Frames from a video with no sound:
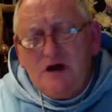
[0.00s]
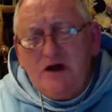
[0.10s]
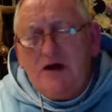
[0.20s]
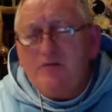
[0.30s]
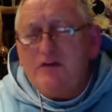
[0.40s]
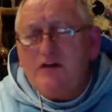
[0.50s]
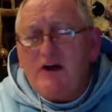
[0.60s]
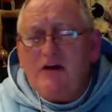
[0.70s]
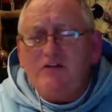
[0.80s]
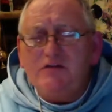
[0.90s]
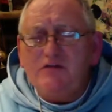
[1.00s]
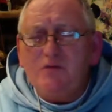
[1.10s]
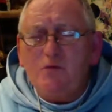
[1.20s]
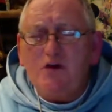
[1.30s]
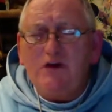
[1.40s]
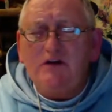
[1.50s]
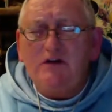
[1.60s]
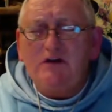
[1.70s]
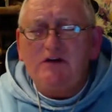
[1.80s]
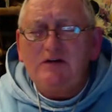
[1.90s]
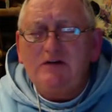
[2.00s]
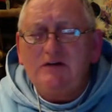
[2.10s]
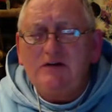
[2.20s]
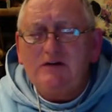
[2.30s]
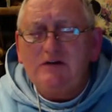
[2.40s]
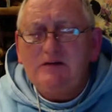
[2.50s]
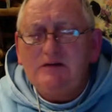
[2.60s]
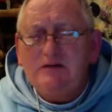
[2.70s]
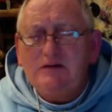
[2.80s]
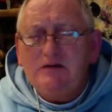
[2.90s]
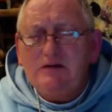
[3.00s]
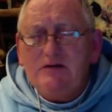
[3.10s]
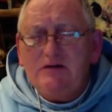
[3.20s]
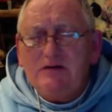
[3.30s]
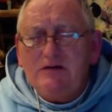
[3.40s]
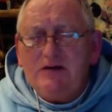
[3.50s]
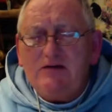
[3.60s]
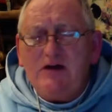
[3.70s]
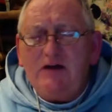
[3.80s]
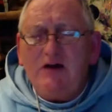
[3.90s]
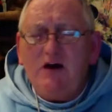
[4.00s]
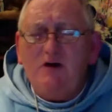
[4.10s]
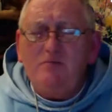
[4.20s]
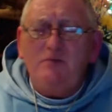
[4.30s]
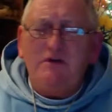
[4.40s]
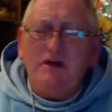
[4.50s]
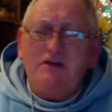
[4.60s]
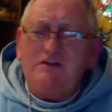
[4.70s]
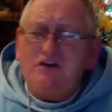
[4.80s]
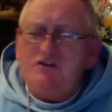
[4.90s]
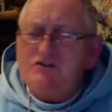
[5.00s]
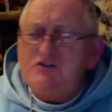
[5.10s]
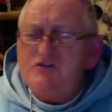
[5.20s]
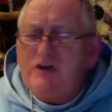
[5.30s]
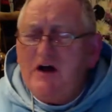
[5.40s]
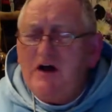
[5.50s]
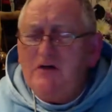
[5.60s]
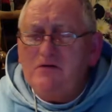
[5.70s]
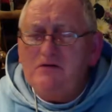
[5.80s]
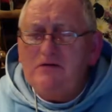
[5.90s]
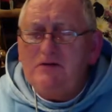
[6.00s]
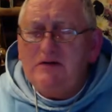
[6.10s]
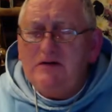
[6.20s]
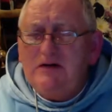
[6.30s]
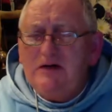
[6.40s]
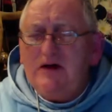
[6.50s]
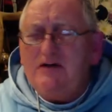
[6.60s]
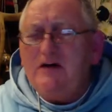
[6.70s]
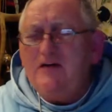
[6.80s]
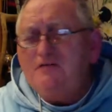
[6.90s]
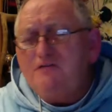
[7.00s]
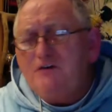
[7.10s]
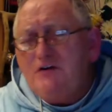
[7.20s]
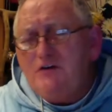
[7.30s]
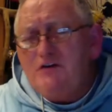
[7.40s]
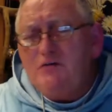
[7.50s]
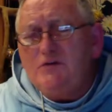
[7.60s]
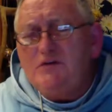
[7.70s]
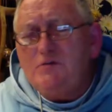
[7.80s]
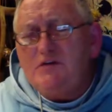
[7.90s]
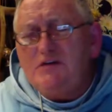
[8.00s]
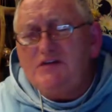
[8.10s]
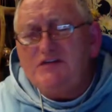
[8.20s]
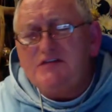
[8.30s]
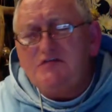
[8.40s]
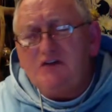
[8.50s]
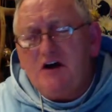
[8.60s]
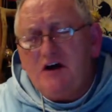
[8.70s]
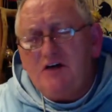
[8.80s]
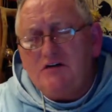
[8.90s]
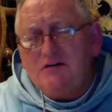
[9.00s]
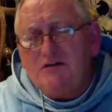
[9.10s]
I am the light of the world, and I come and I touch you now, and I fill you with the peace of God.